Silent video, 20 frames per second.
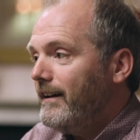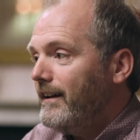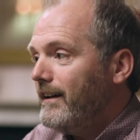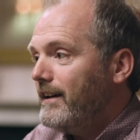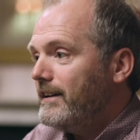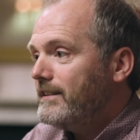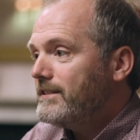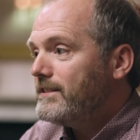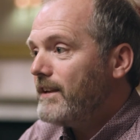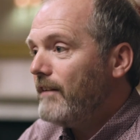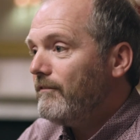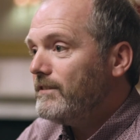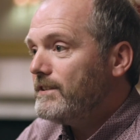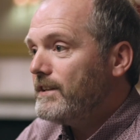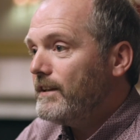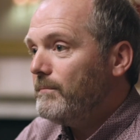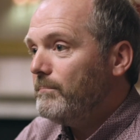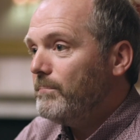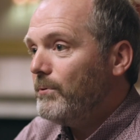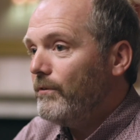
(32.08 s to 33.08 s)

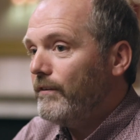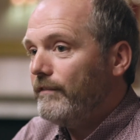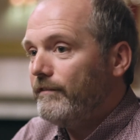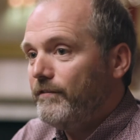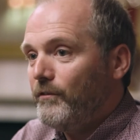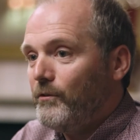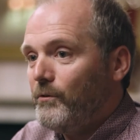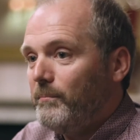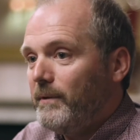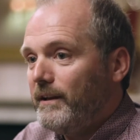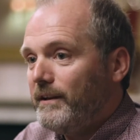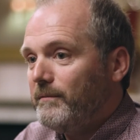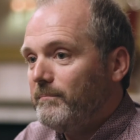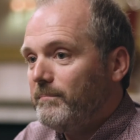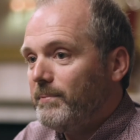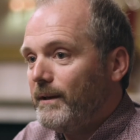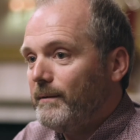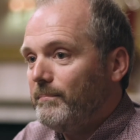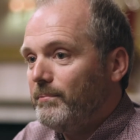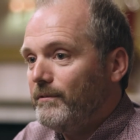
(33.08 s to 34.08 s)
17.4 uh, million
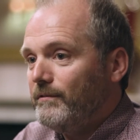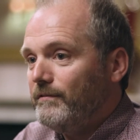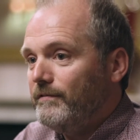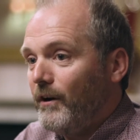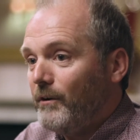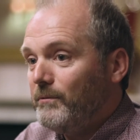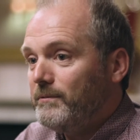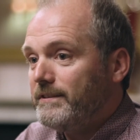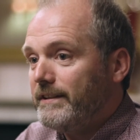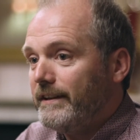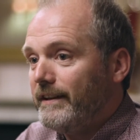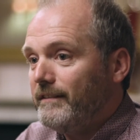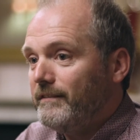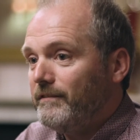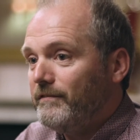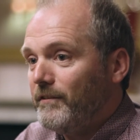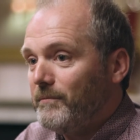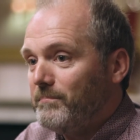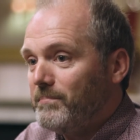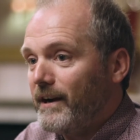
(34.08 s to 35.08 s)
people voted
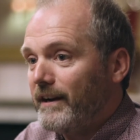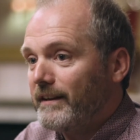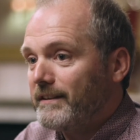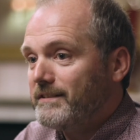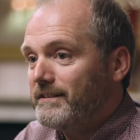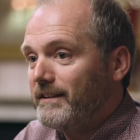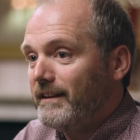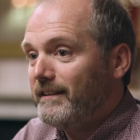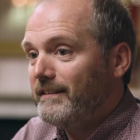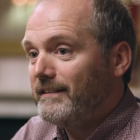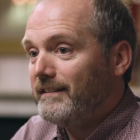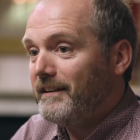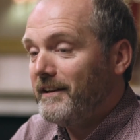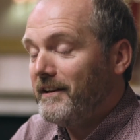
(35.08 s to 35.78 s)
for Brexit,